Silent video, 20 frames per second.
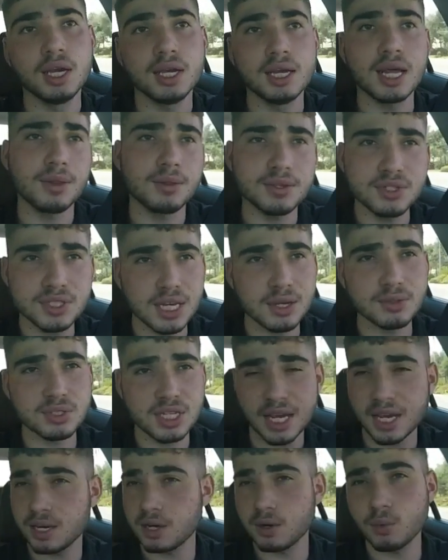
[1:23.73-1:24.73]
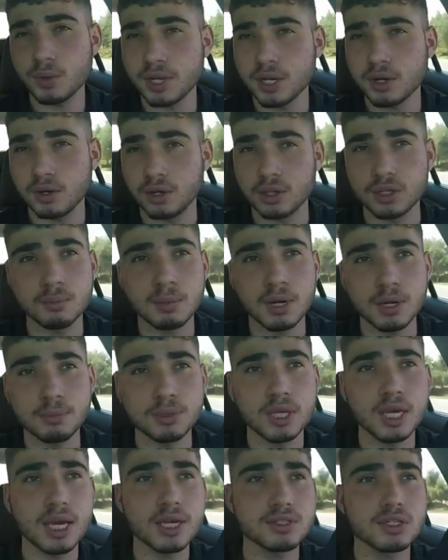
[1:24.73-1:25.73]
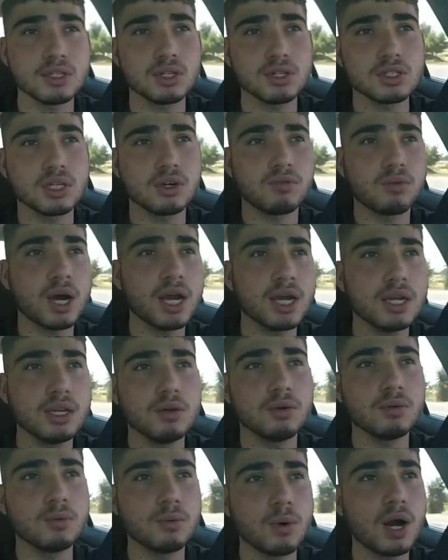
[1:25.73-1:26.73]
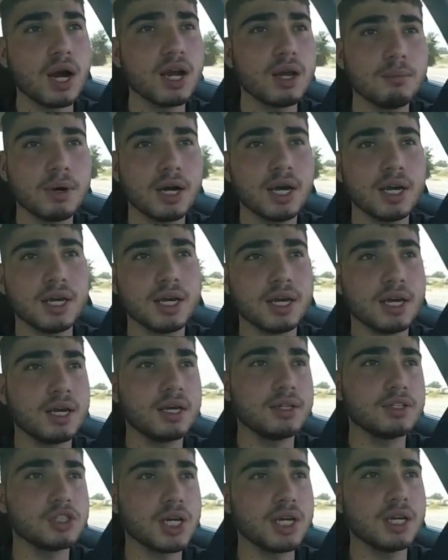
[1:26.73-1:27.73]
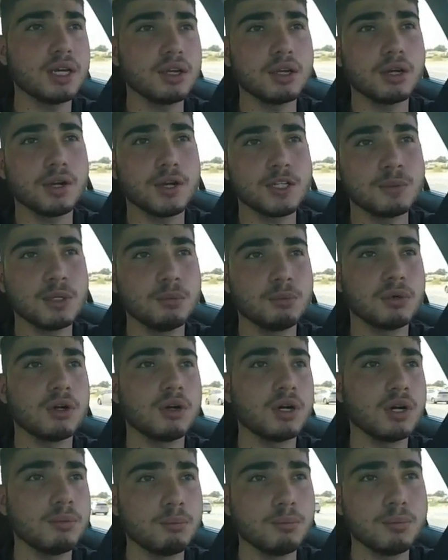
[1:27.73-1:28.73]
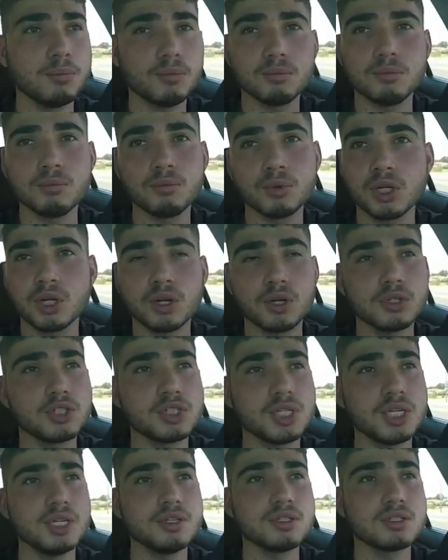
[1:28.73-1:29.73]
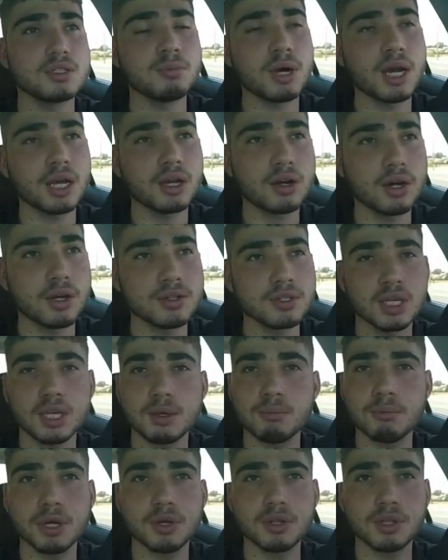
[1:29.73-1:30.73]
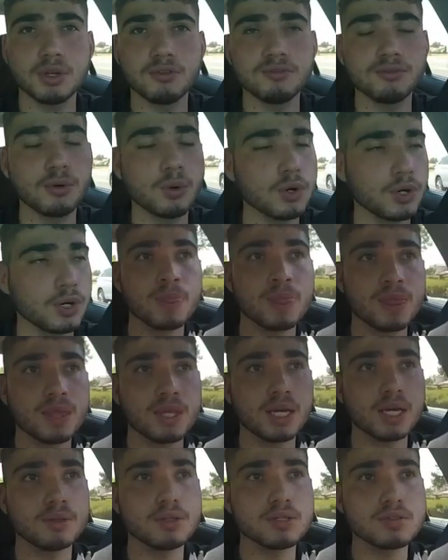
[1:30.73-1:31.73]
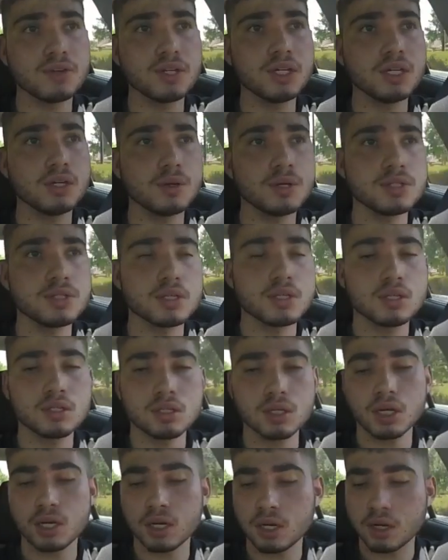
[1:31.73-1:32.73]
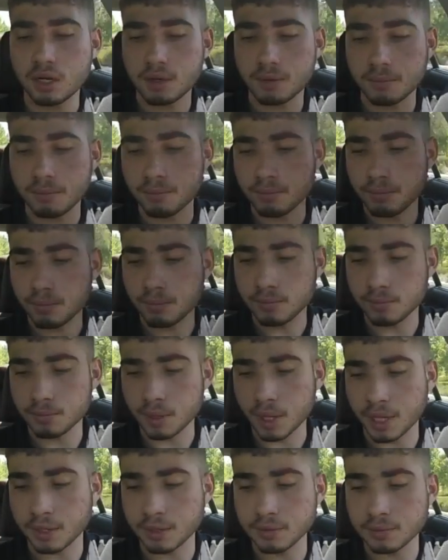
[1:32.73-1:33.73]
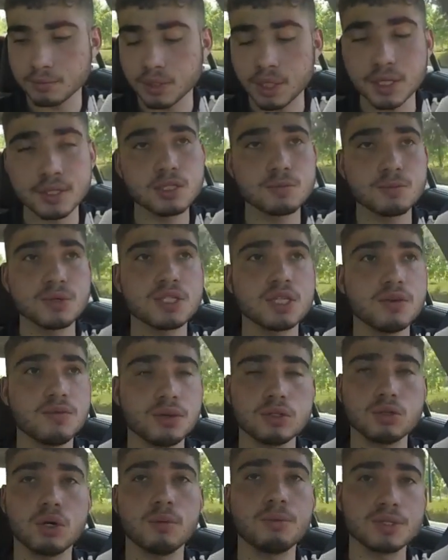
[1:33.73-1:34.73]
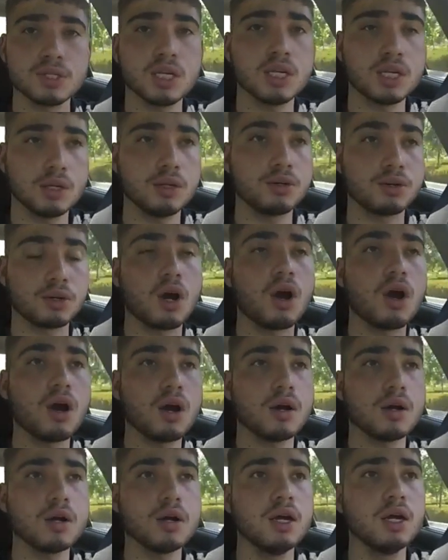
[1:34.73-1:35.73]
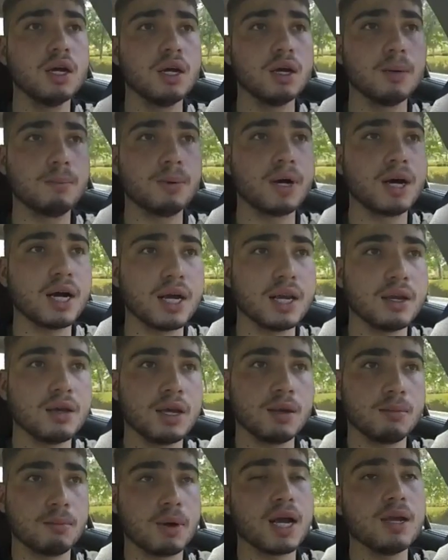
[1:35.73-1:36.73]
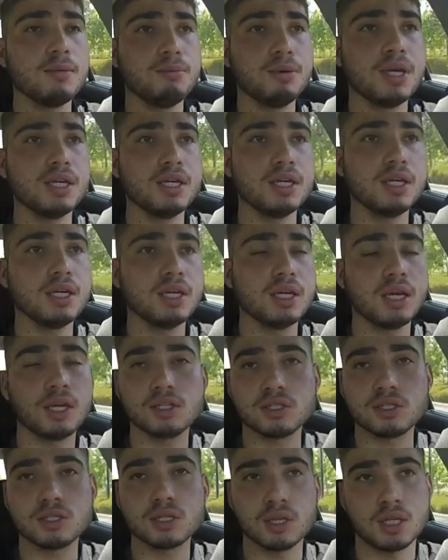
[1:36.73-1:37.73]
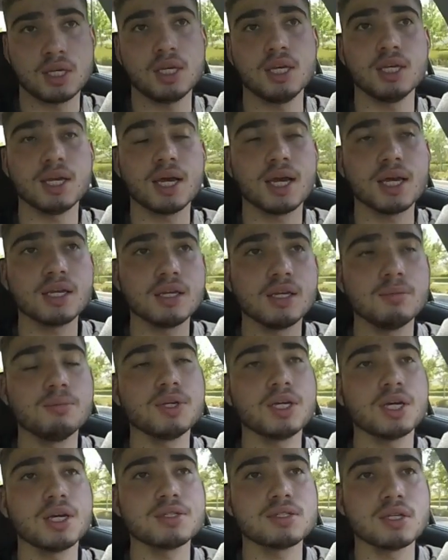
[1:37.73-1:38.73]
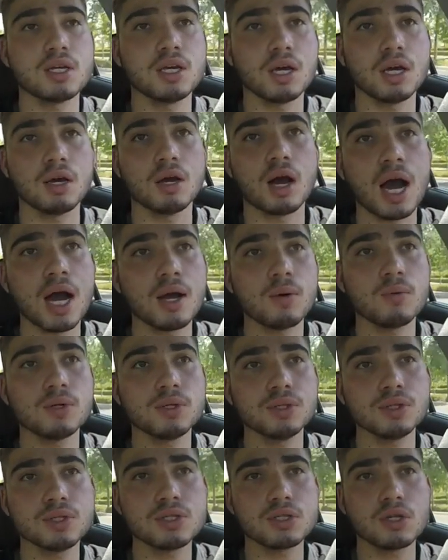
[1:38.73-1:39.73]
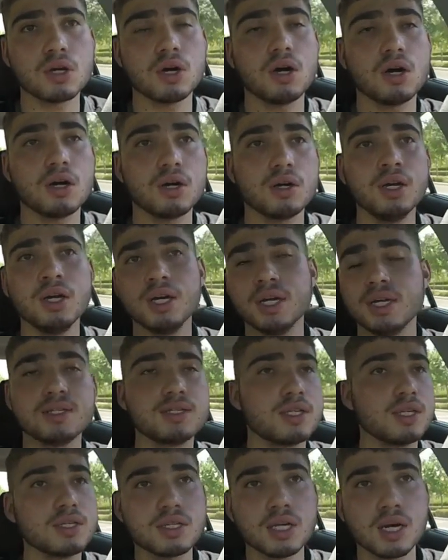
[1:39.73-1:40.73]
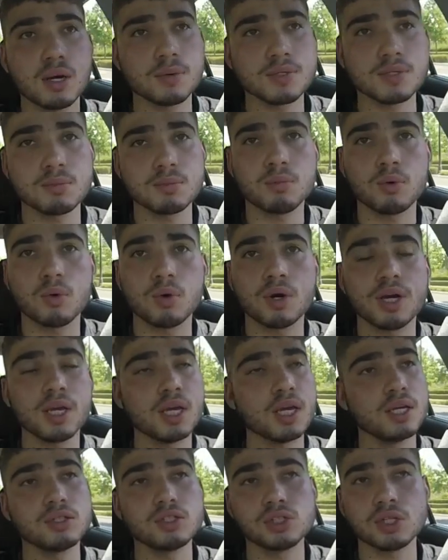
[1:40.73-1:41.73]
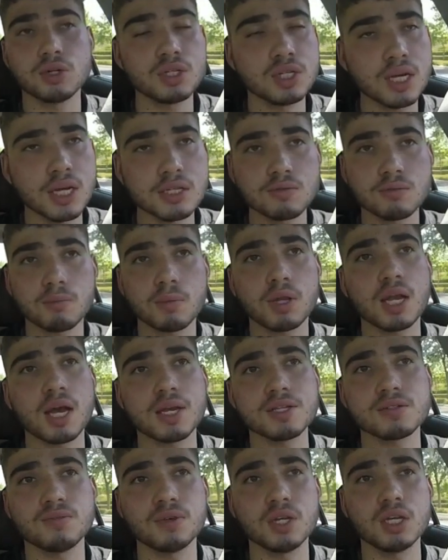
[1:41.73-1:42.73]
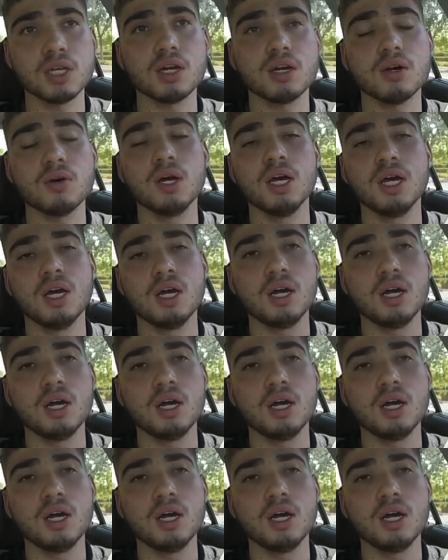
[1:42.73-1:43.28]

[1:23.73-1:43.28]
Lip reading: Now this sounds kind of weird. You might be asking yourself, why am I trying to encourage people to encourage teens to buy cars they can barely afford? Now this video isn't like in specific to a particular car, but in my opinion, it's the E90 because I wanted this car since I was a boy. Showed you guys from my last video.